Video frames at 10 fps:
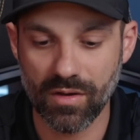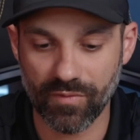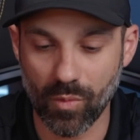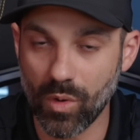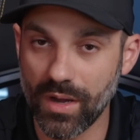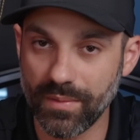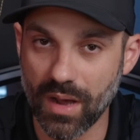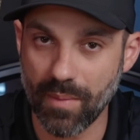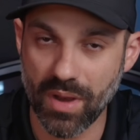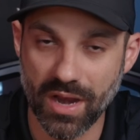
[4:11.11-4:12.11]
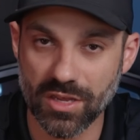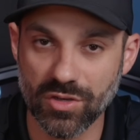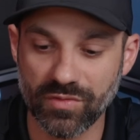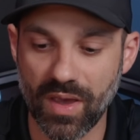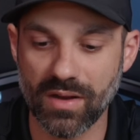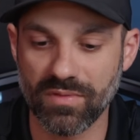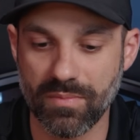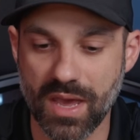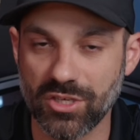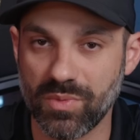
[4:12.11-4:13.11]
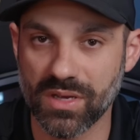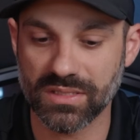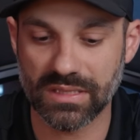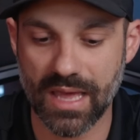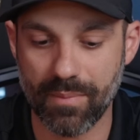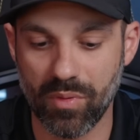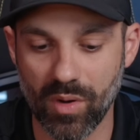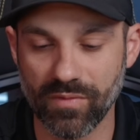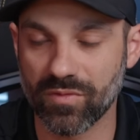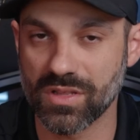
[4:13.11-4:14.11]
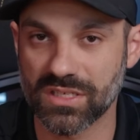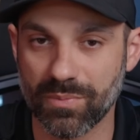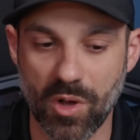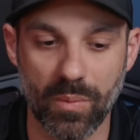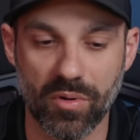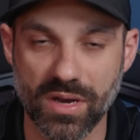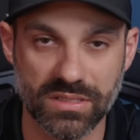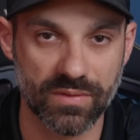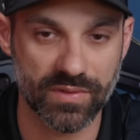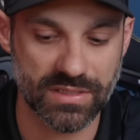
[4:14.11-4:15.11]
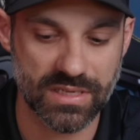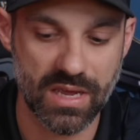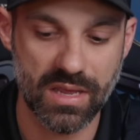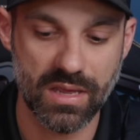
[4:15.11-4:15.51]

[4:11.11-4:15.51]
for one, I'm not a huge fan of the mesh because at that point, for the small price difference,